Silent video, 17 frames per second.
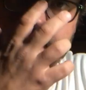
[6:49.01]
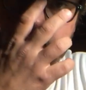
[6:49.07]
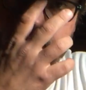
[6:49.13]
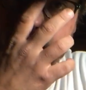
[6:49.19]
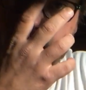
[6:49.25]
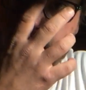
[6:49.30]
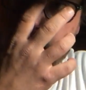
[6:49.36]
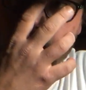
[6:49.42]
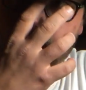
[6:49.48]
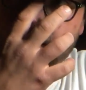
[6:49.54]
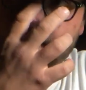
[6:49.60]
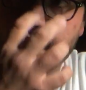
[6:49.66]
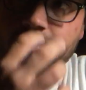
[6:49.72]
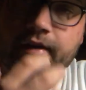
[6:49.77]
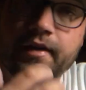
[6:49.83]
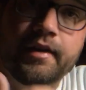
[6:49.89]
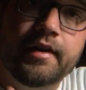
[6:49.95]
to gain
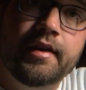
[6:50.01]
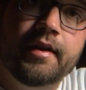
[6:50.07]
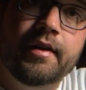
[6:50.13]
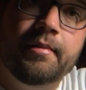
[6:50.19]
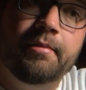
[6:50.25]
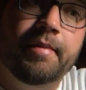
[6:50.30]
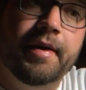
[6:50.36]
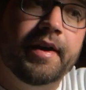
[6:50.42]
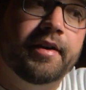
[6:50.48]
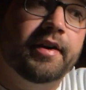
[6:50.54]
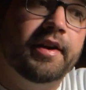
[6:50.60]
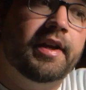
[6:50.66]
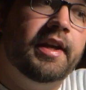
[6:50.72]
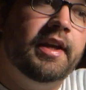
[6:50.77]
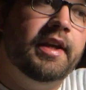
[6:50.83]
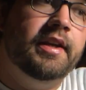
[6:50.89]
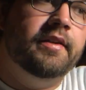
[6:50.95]
better
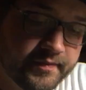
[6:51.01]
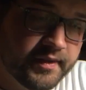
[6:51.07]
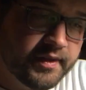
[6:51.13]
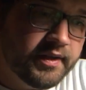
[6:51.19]
heat.